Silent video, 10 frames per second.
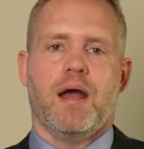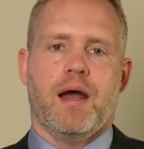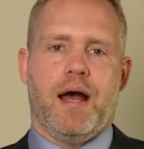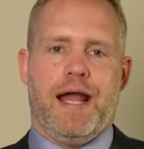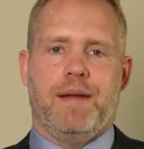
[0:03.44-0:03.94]

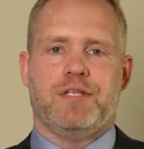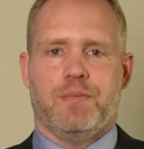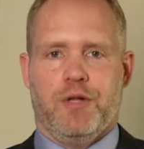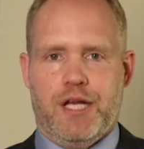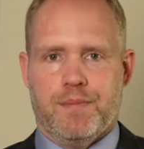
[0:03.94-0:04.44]
Hi, I'm
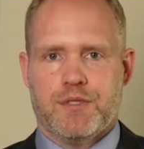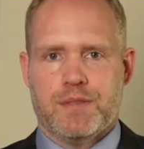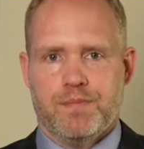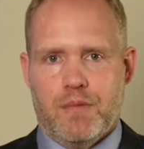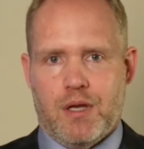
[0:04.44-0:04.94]
Tim Williams.
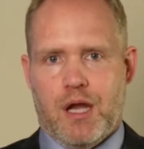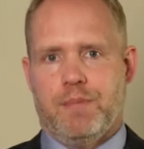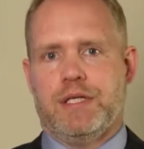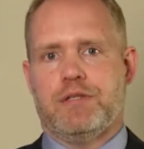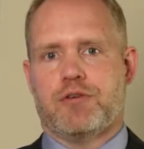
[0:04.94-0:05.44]
I'm
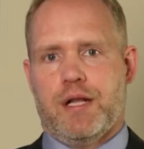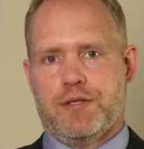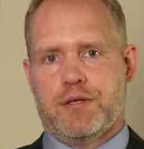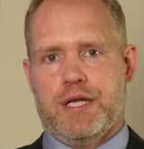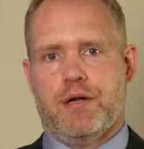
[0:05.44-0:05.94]
lead trial
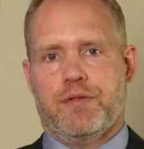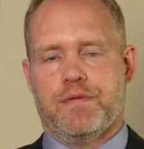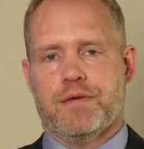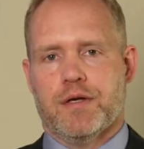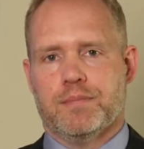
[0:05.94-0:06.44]
attorney here at the
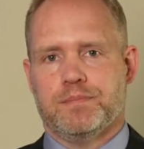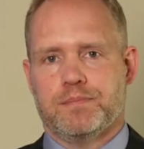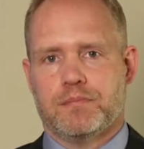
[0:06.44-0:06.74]
firm.